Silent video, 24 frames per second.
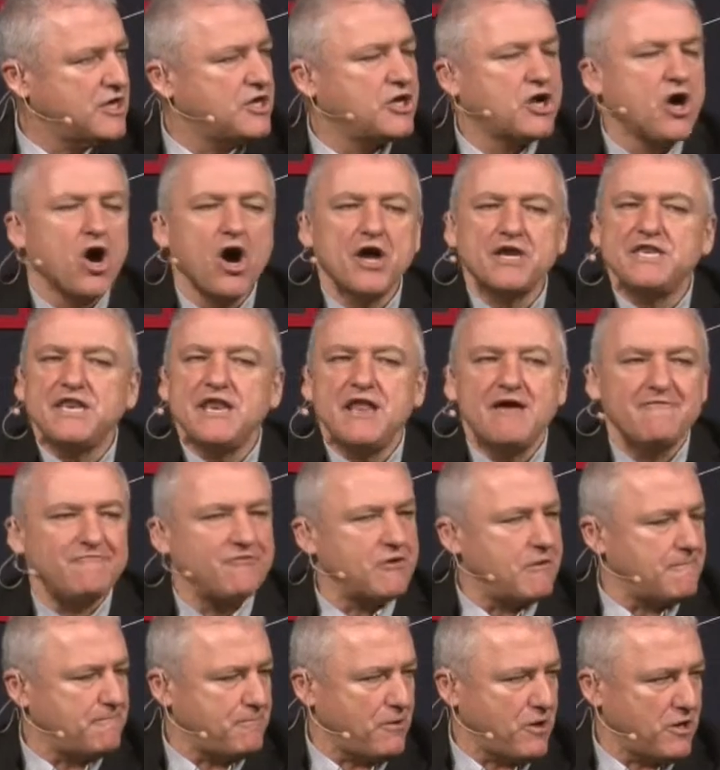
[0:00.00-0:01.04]
God
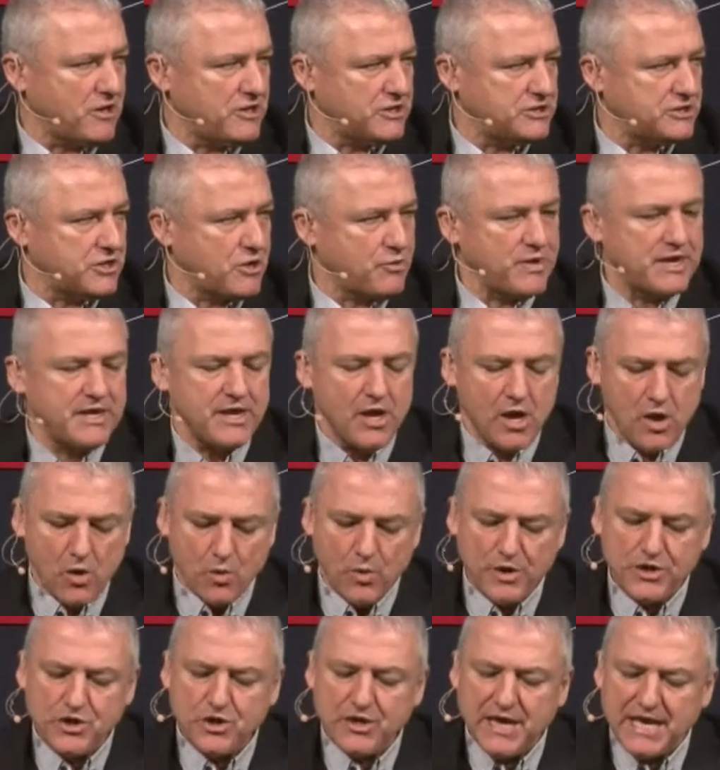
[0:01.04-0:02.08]
never apologizes. When,
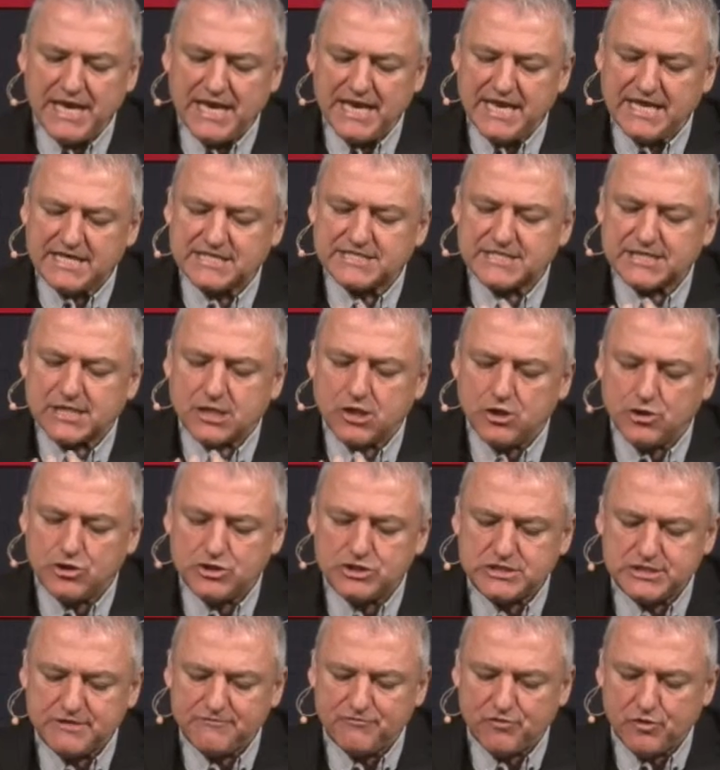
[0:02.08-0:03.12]
when you get an
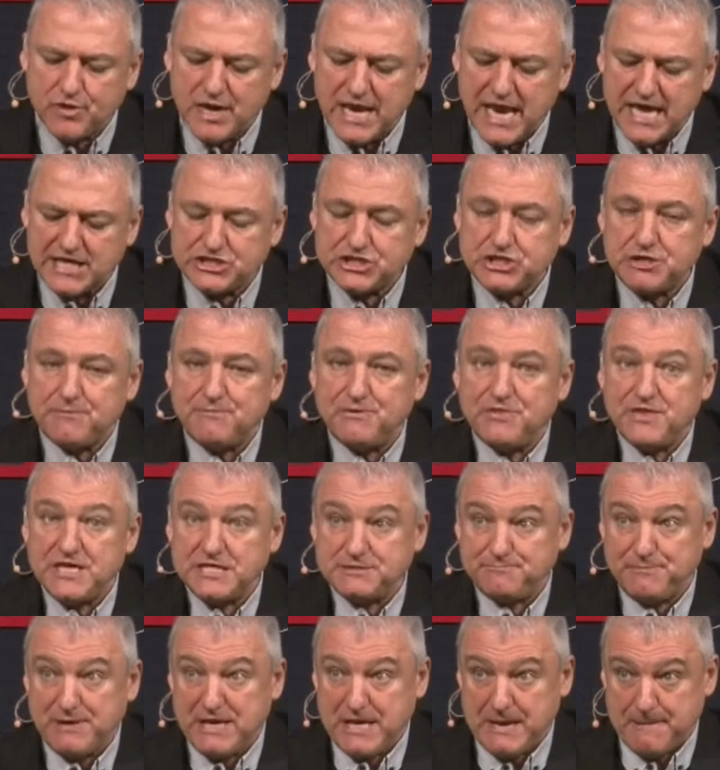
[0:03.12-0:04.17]
exclusive relationship and
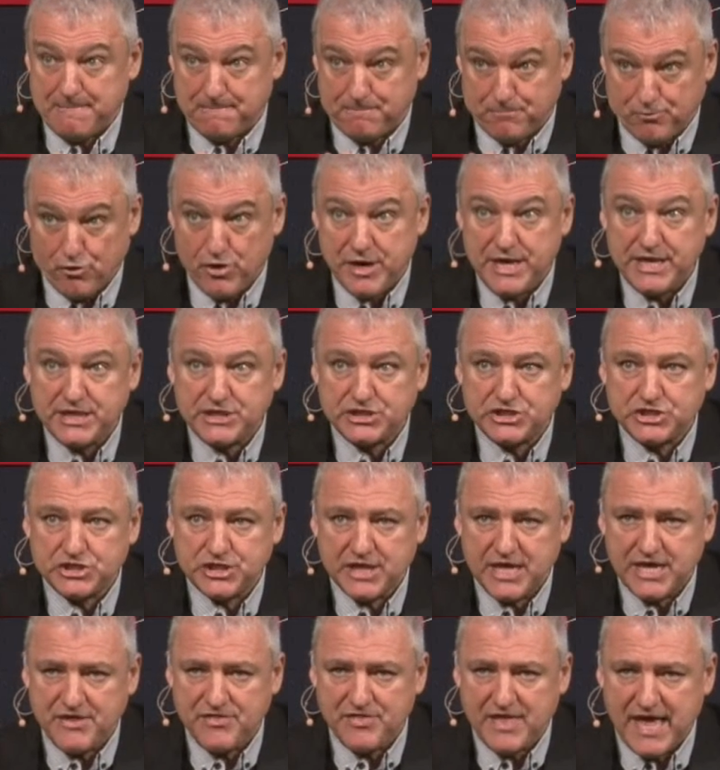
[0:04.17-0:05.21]
there's been a
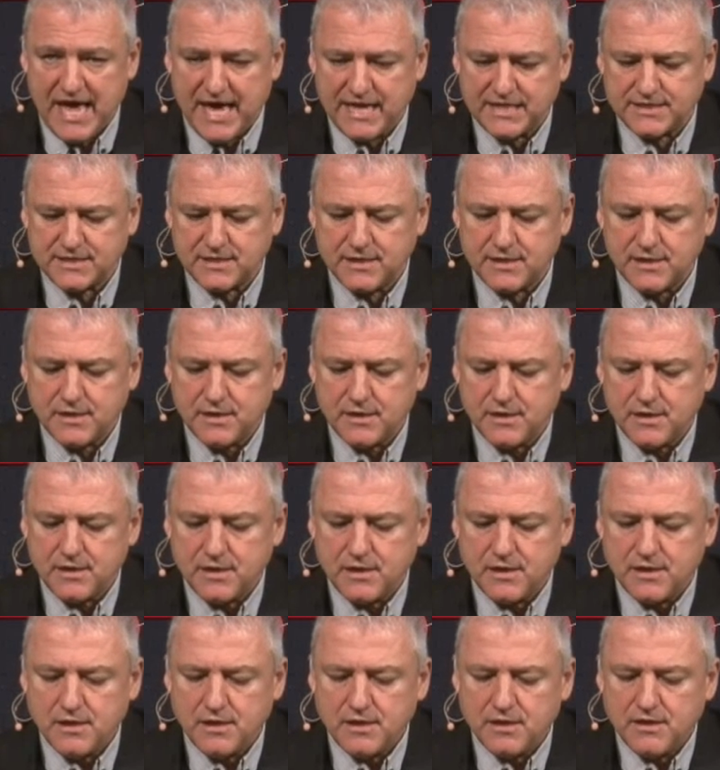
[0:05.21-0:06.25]
breach in that,
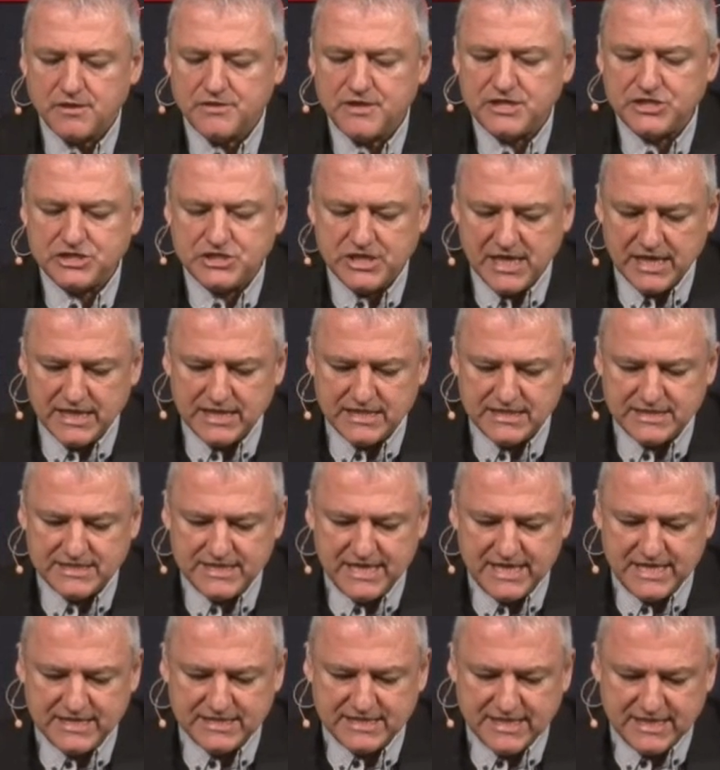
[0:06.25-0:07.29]
then
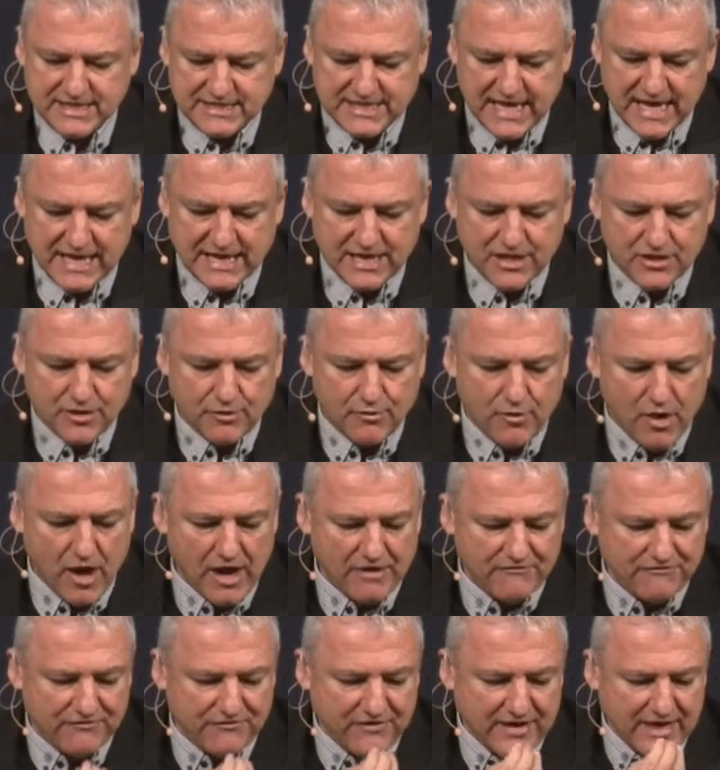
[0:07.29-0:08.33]
jealousy is exactly the
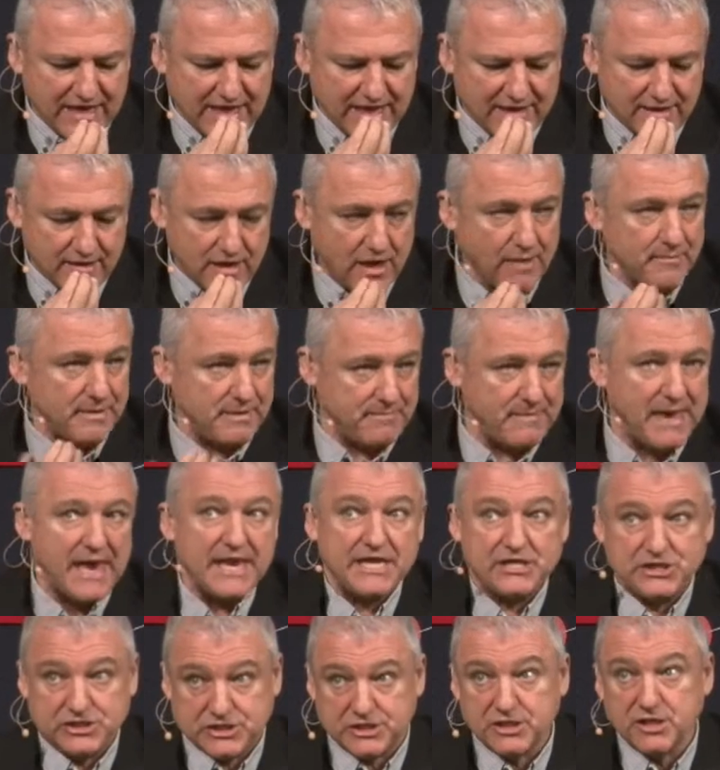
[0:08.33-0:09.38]
right feeling. I mean,
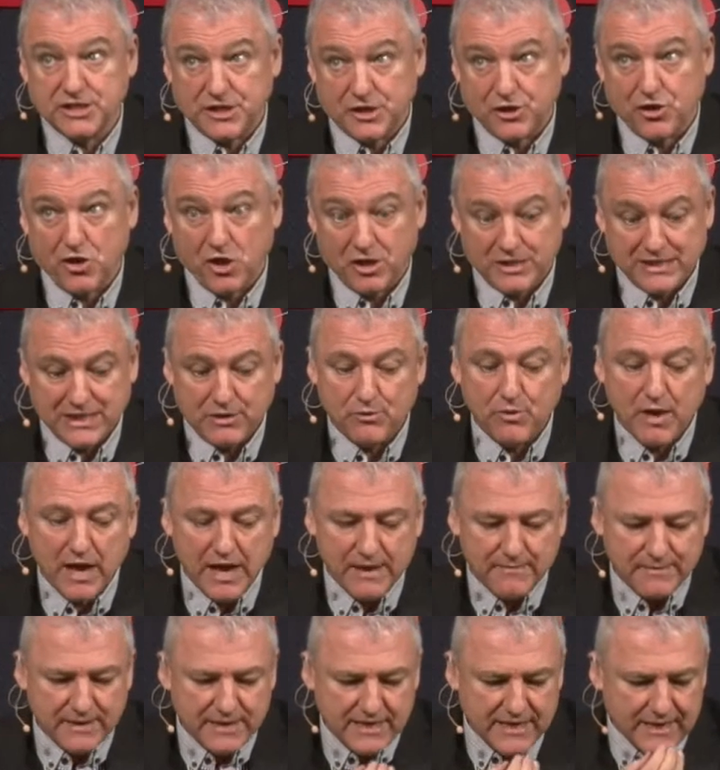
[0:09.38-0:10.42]
managed still in a godly
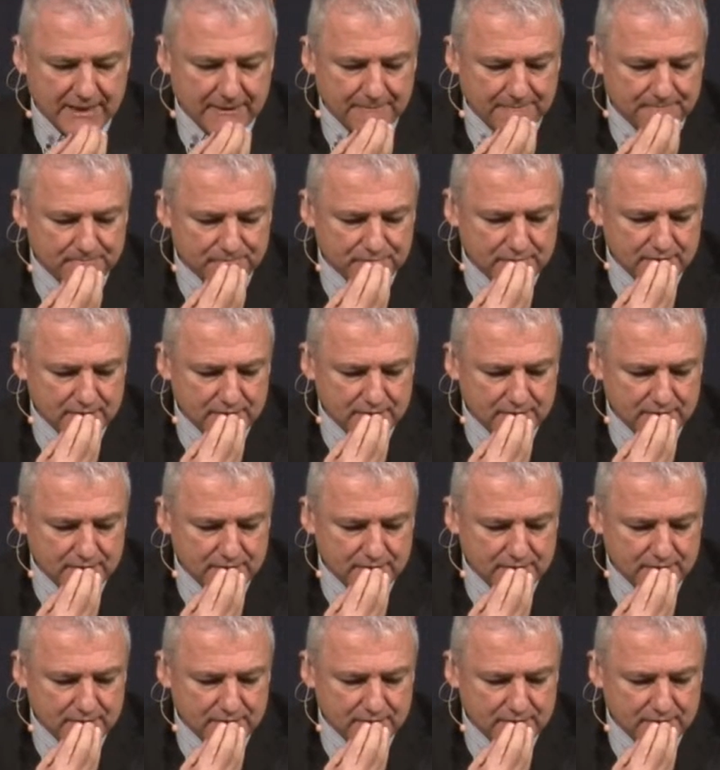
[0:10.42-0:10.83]
way, but yeah.